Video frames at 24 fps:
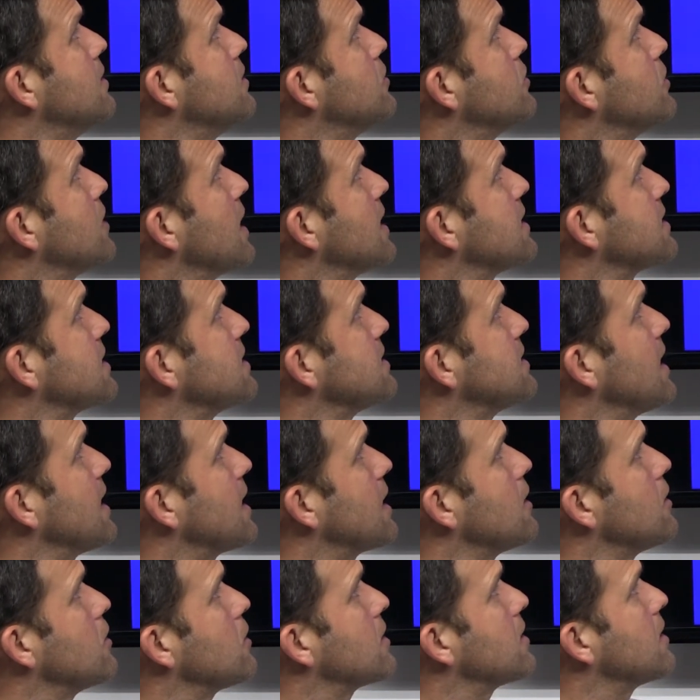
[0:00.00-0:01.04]
You guys can
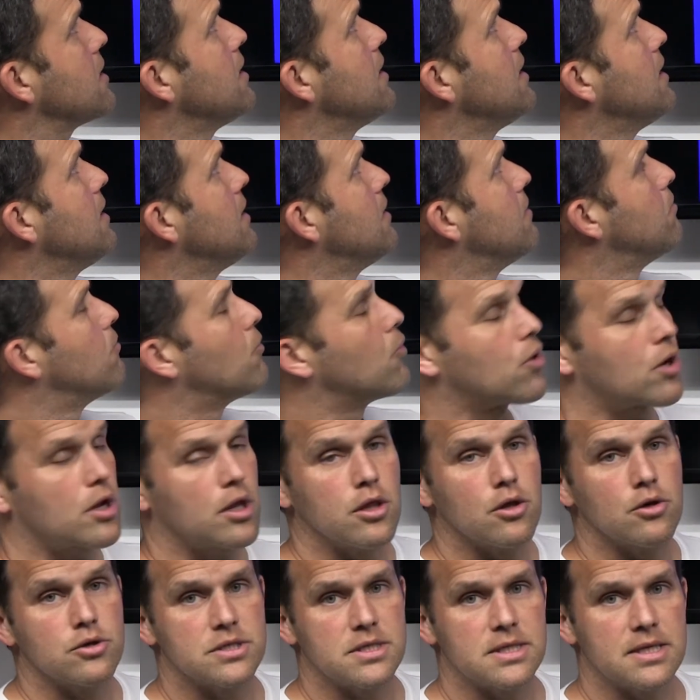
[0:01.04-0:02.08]
take a look more
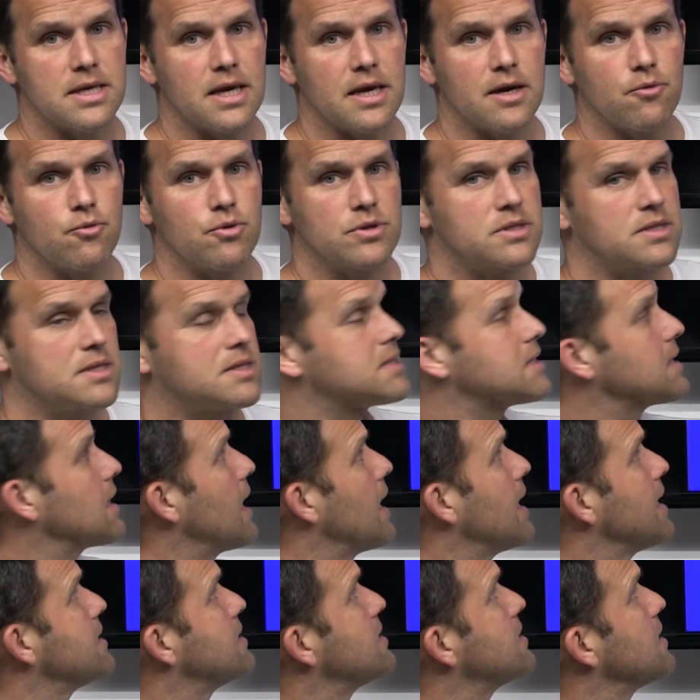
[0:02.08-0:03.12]
closely at what the
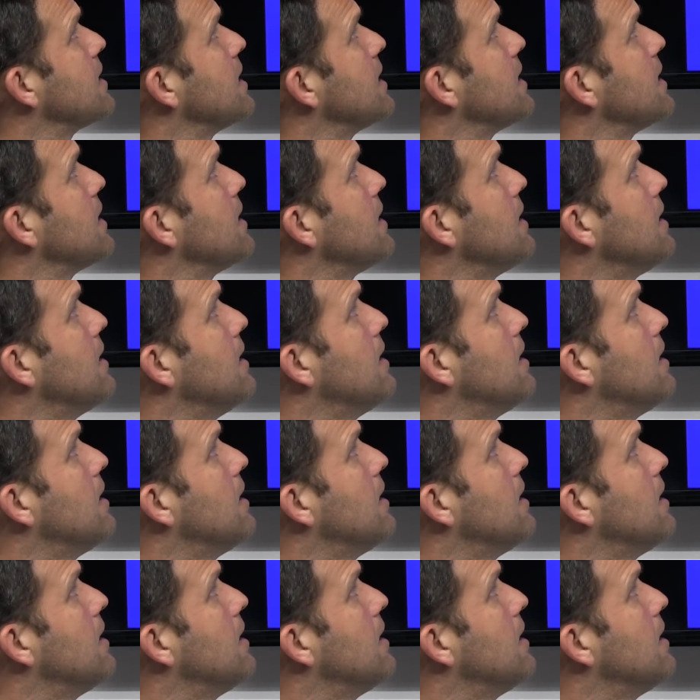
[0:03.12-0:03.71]
slides say.